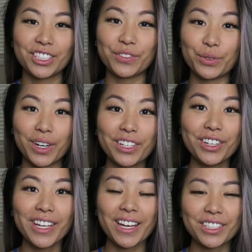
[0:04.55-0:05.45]
So if you want to
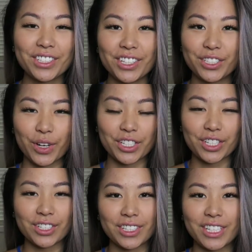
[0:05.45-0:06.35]
know the answer to this
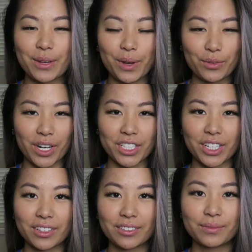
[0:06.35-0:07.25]
question, just keep on
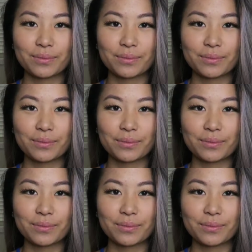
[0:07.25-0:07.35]
watching.